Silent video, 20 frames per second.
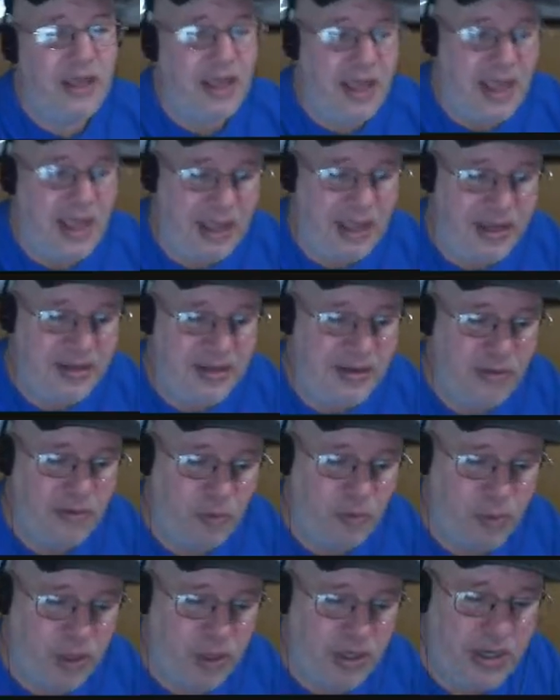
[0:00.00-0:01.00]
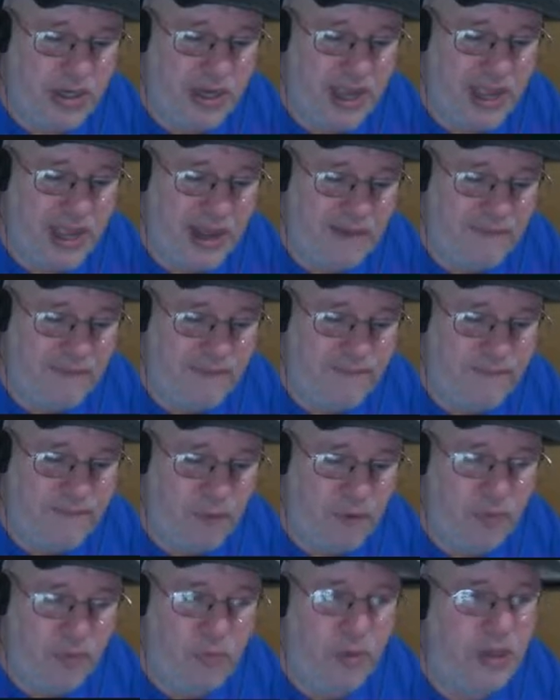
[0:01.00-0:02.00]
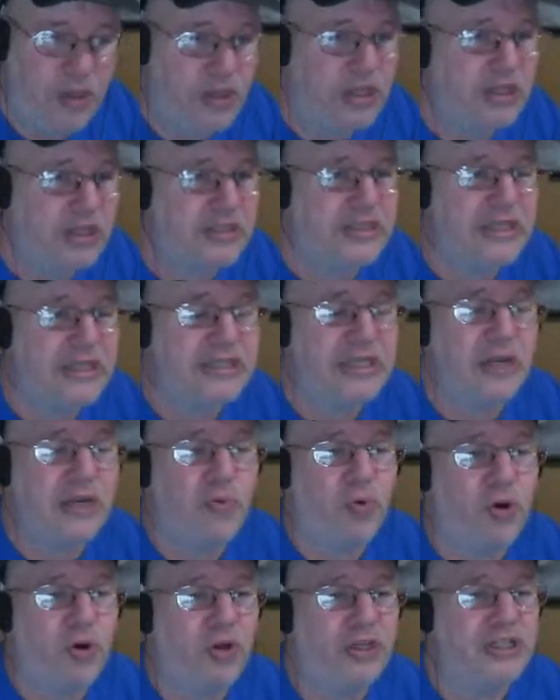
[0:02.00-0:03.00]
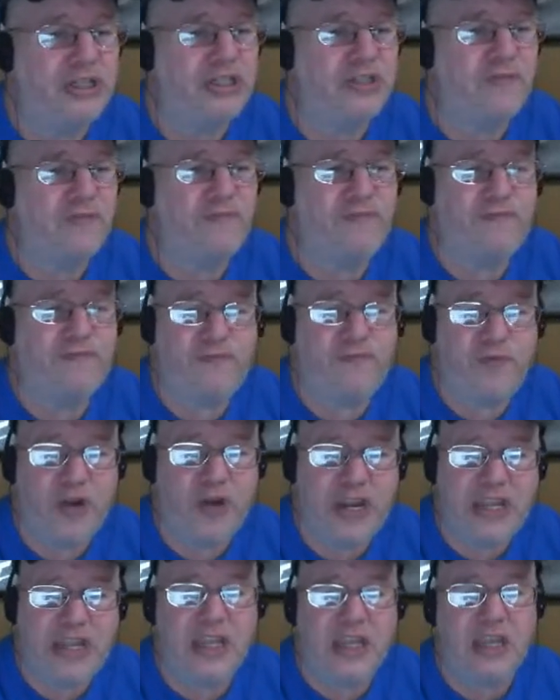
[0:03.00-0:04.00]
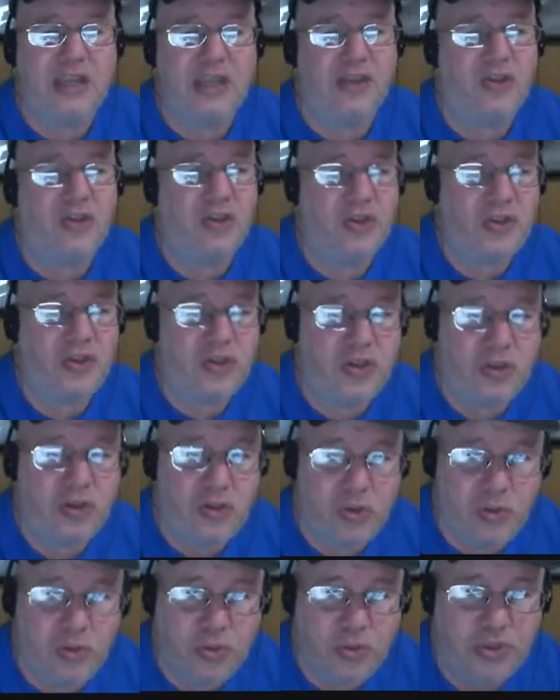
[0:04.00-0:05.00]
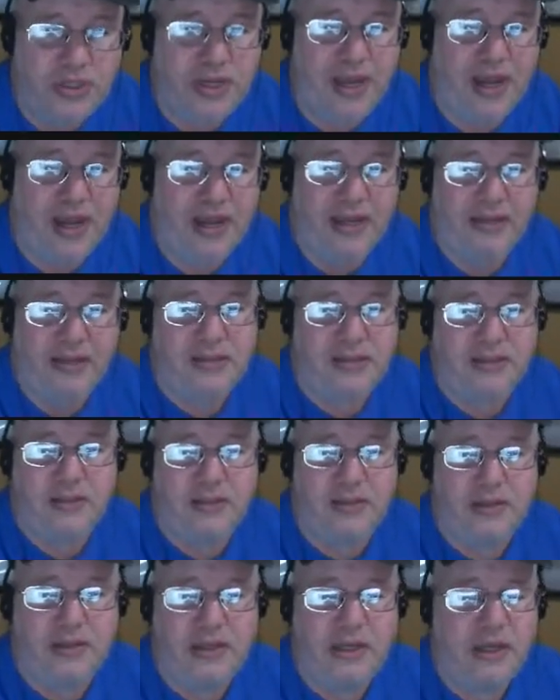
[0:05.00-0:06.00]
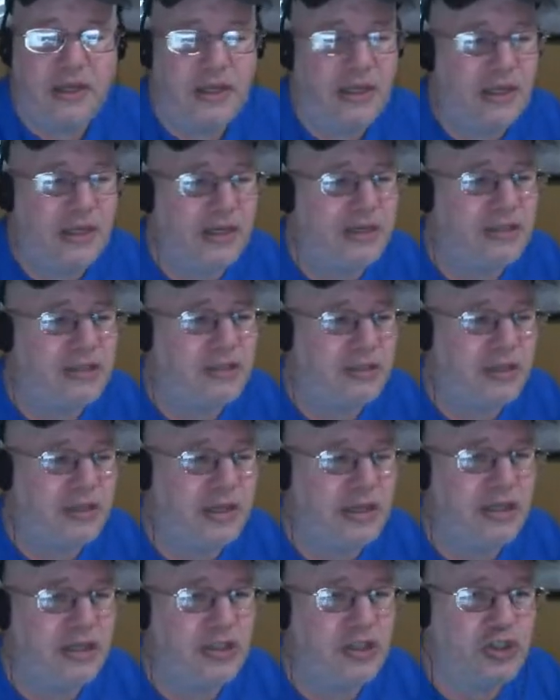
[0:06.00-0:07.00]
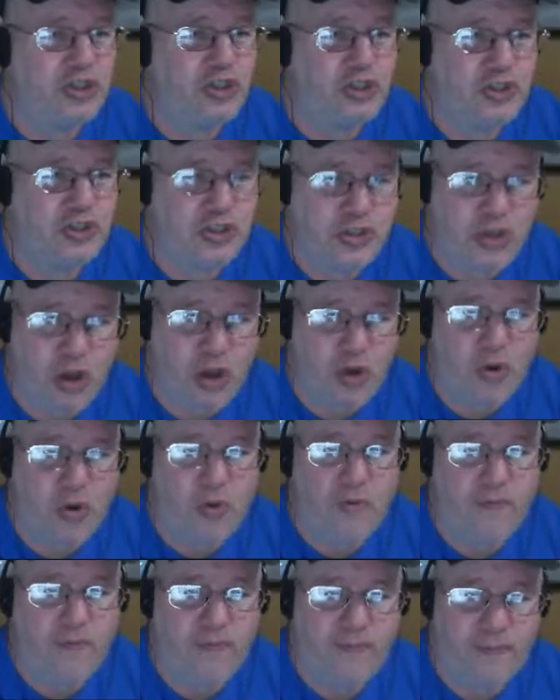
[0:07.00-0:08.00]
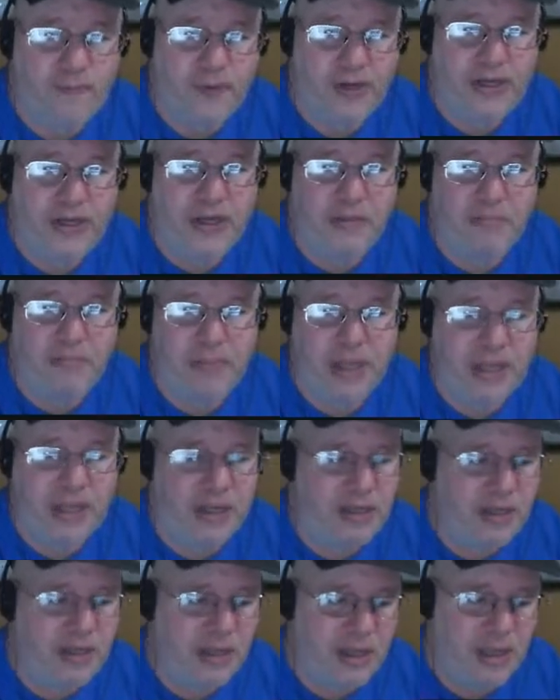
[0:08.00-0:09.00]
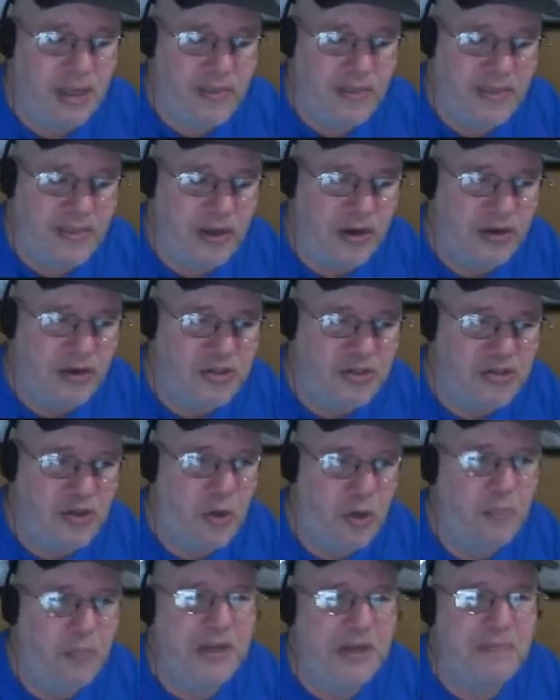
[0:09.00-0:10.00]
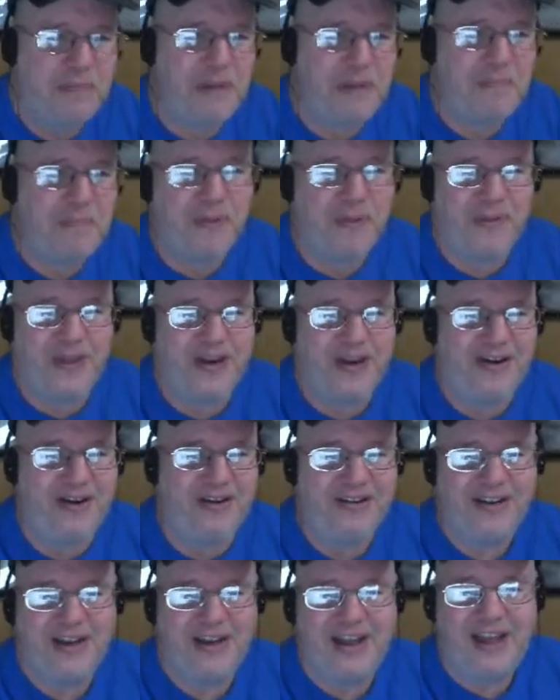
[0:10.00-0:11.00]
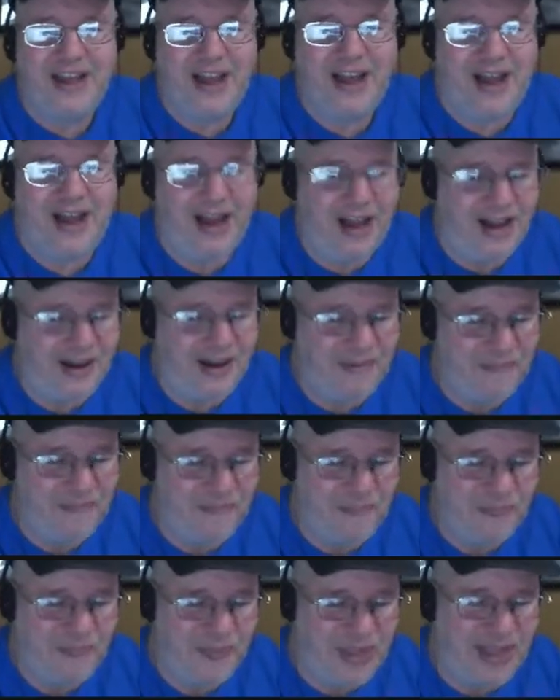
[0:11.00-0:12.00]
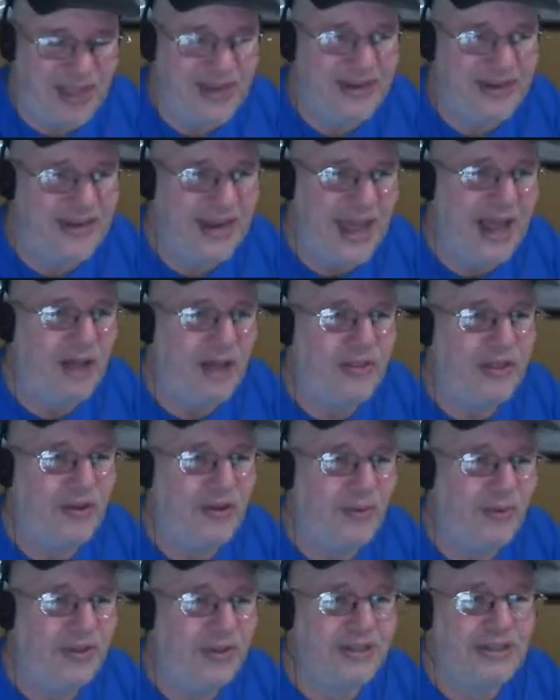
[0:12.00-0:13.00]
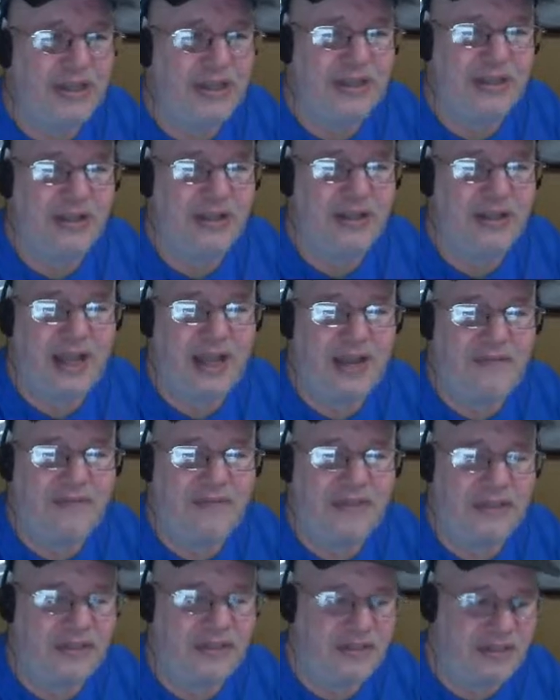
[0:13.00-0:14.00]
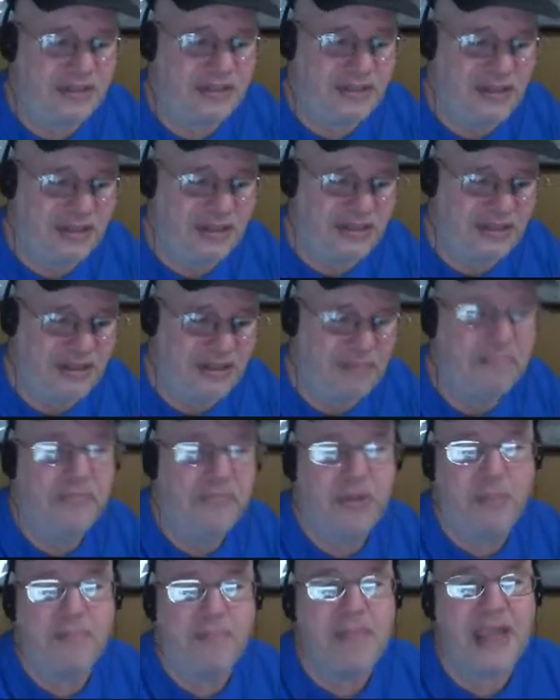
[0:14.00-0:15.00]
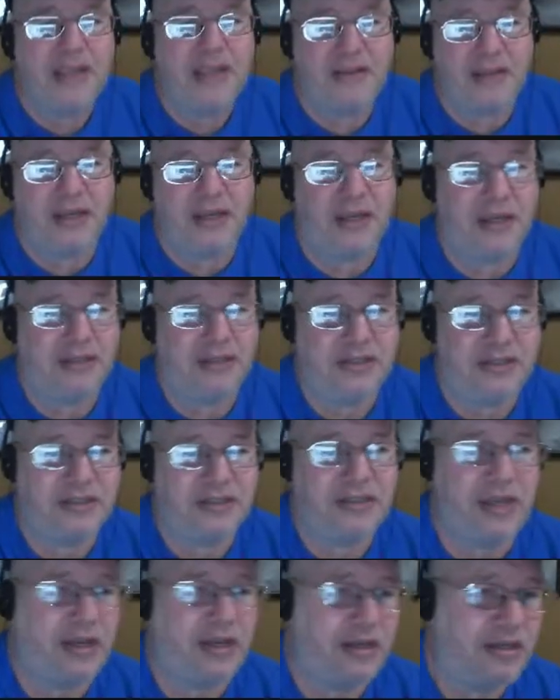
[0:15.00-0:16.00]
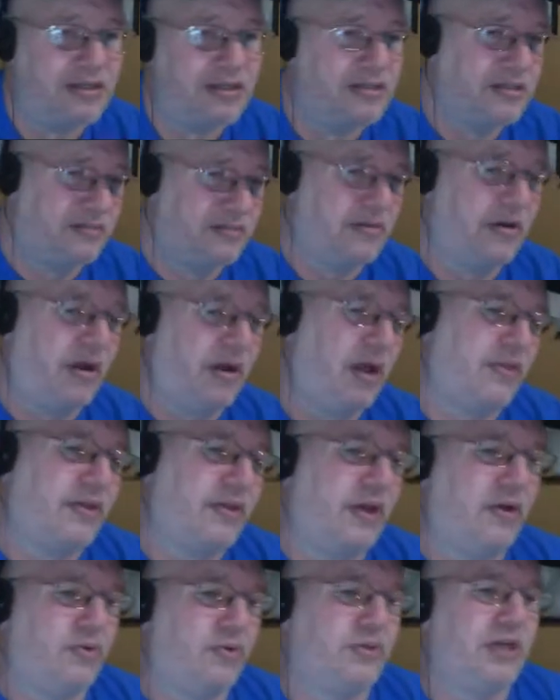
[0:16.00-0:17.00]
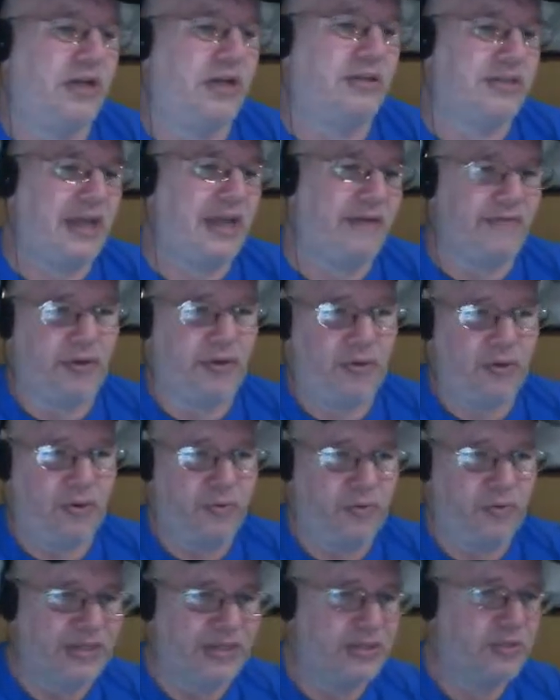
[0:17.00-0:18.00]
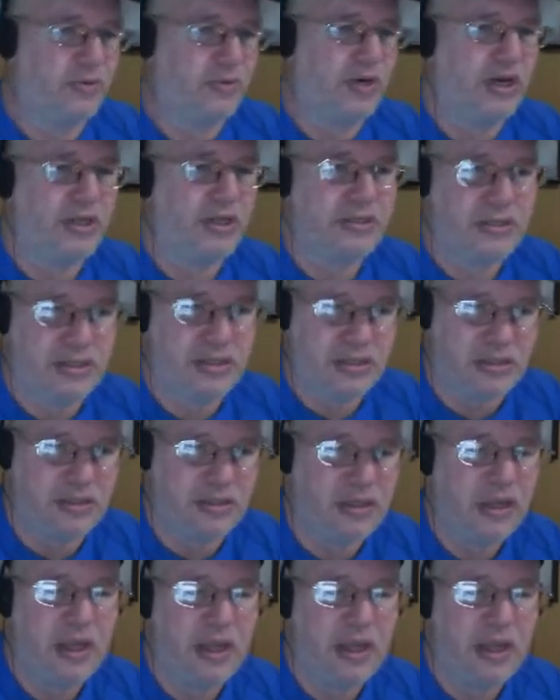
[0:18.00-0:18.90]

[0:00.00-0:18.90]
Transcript: And we're going to have Disney World is freaking huge, guys. It is so freaking big. There are so many people there. And now the only thing they'll have the main thing I should say, because all the hotels have their own restaurants and